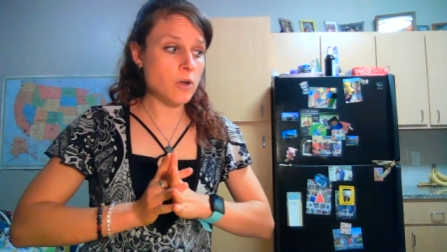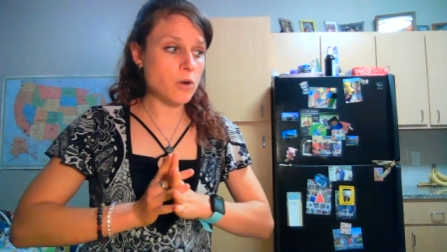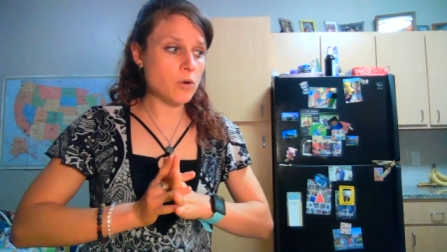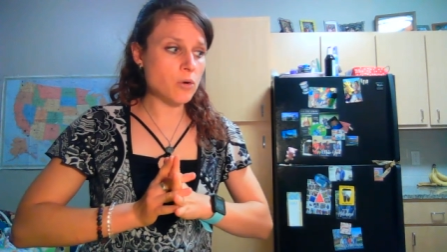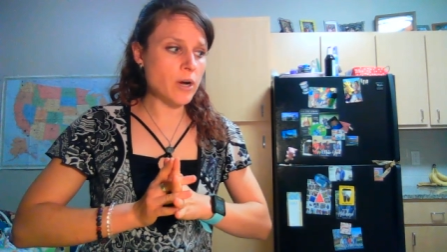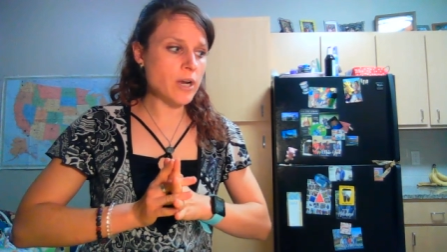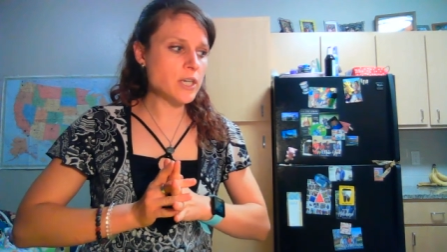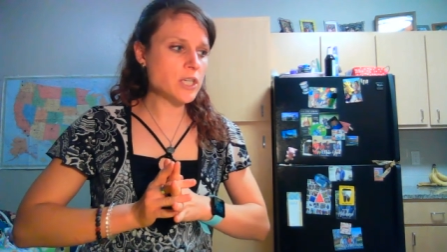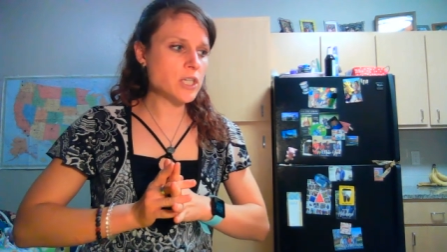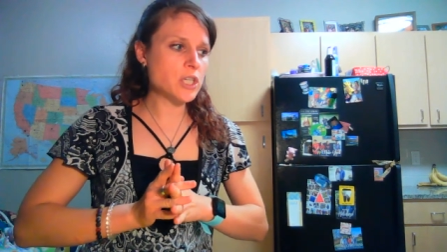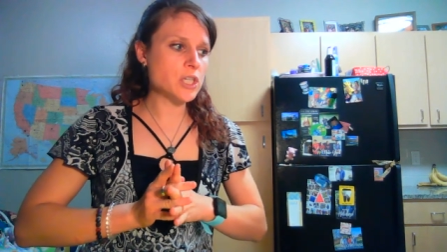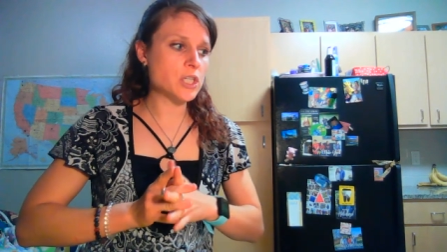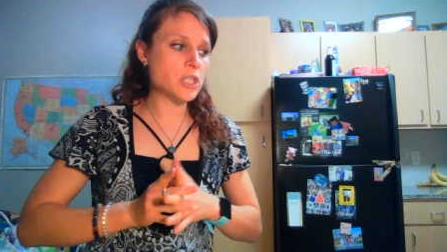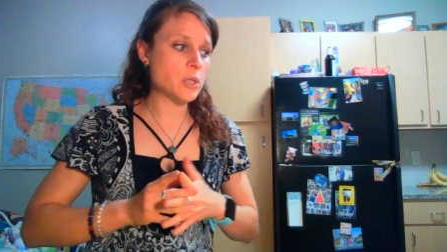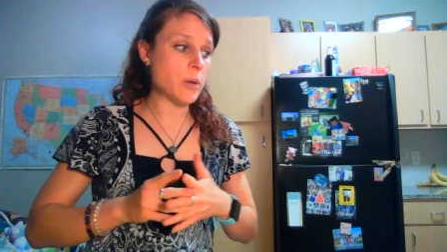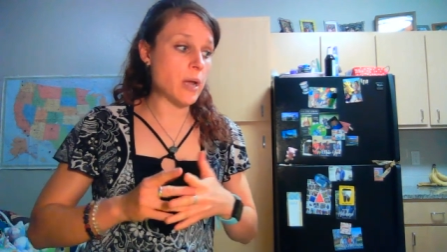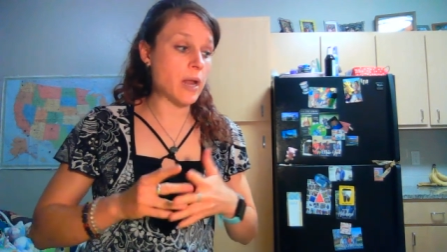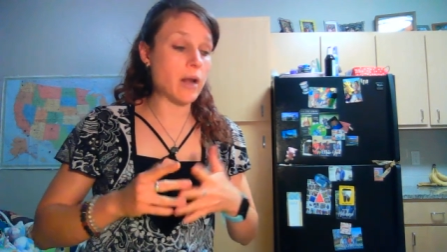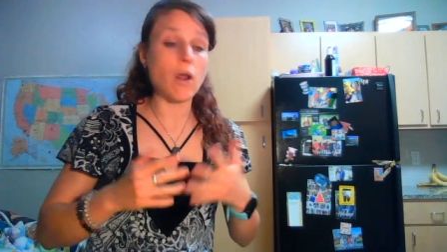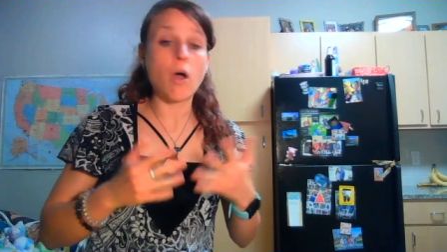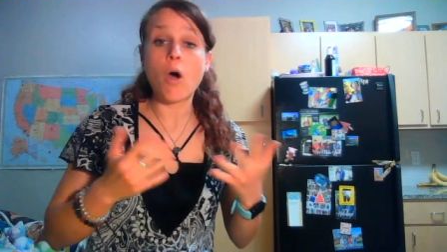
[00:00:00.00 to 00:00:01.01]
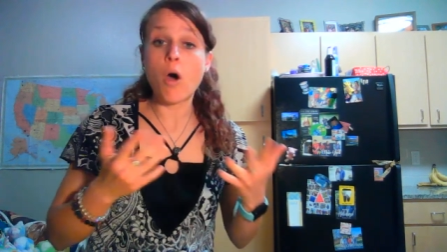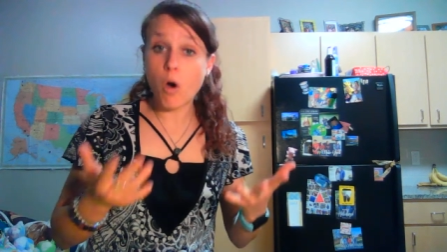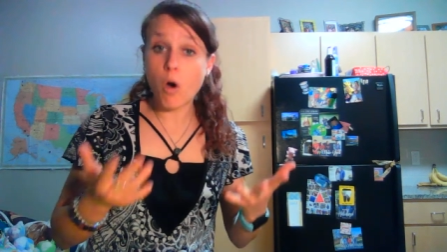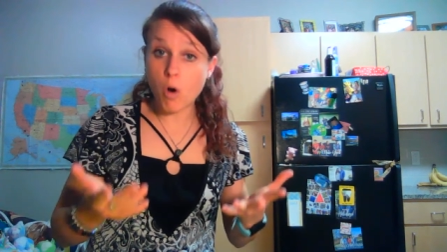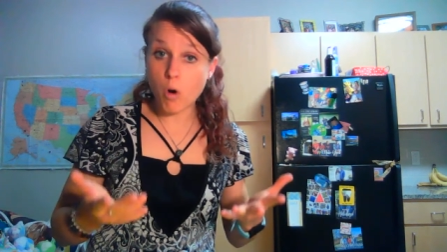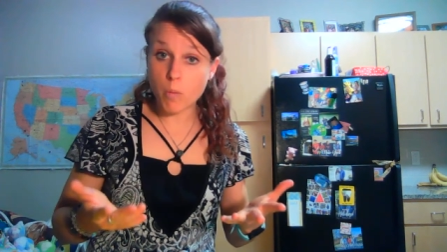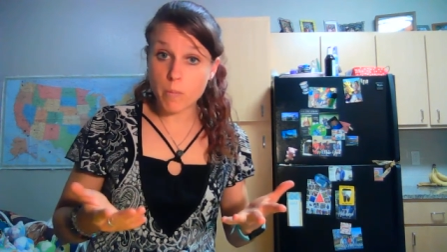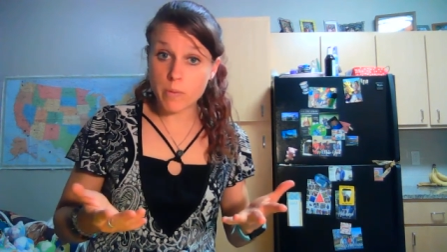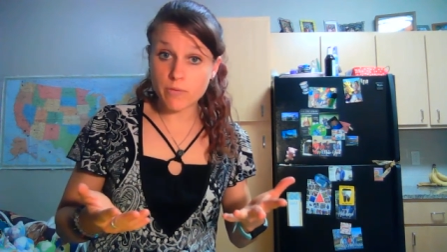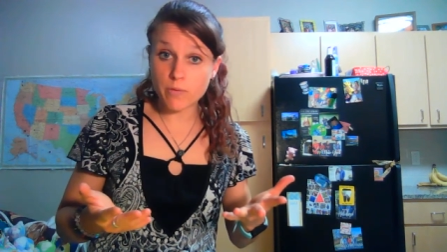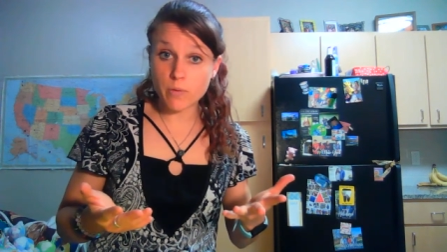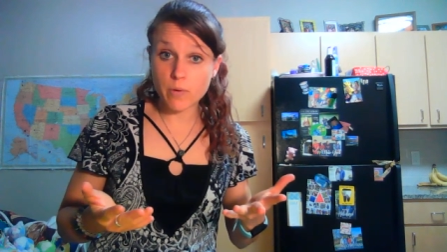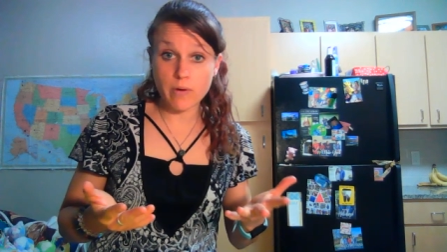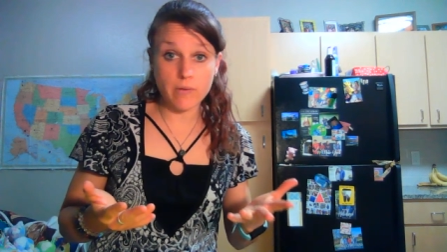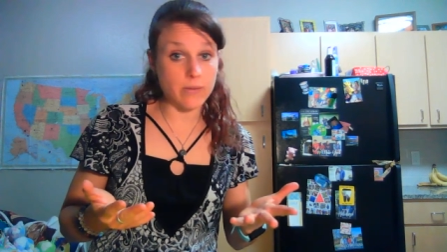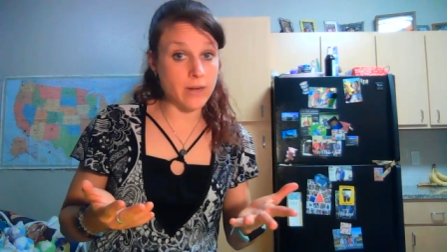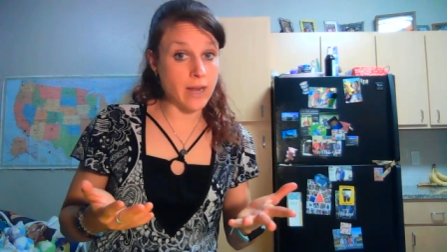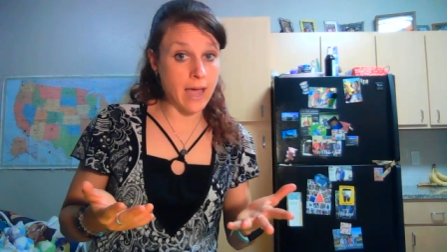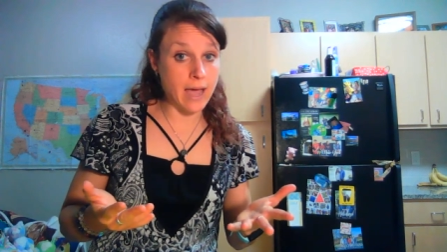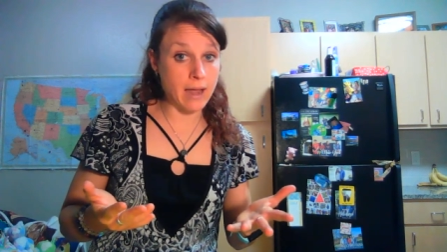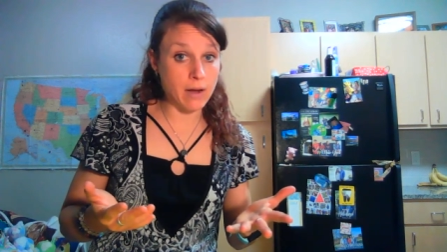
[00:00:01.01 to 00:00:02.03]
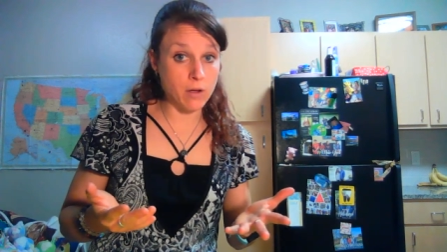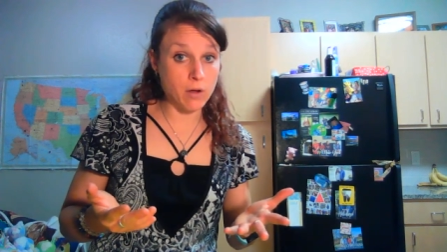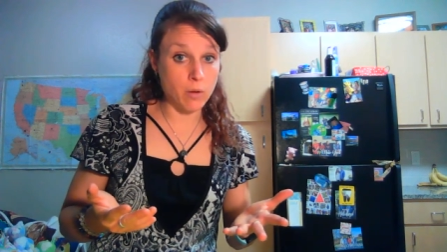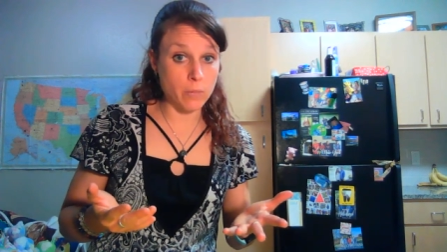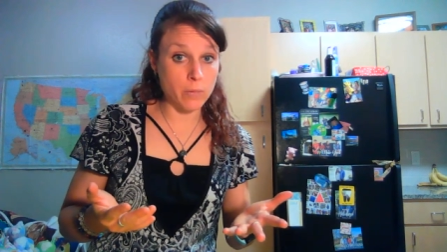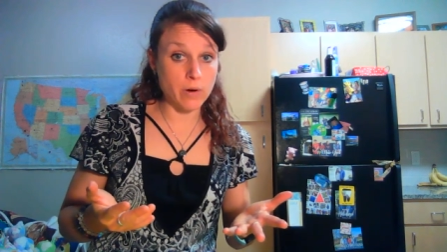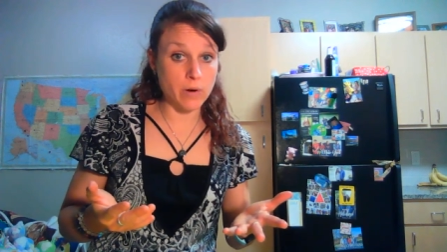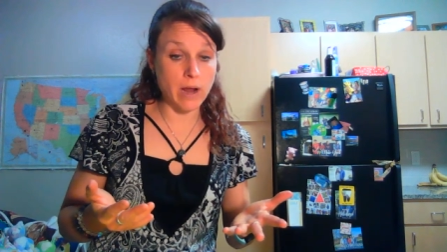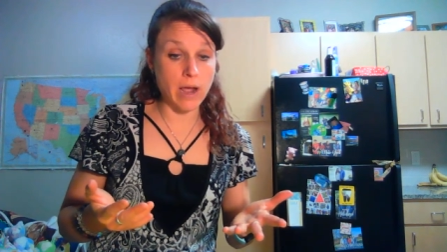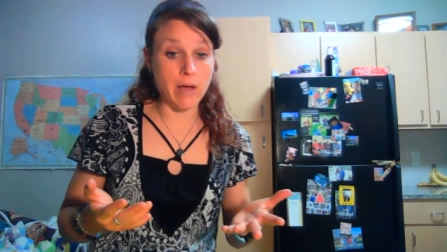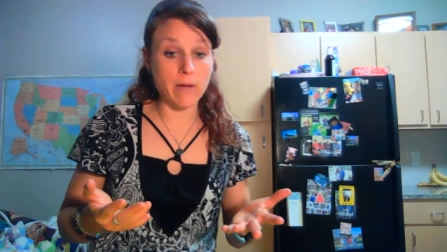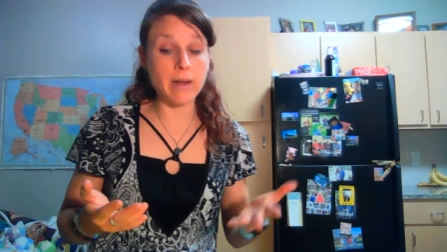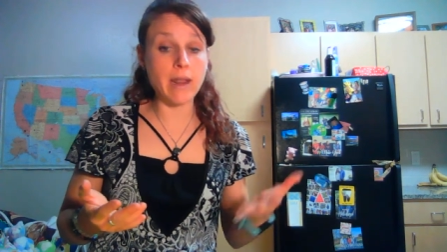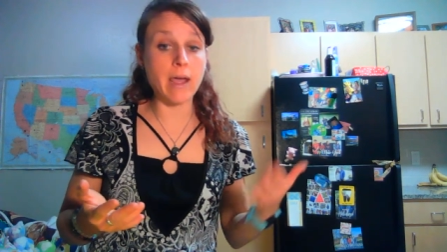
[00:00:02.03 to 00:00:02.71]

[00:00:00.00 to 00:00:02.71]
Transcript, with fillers: great to do at home if you have an at-home crowd.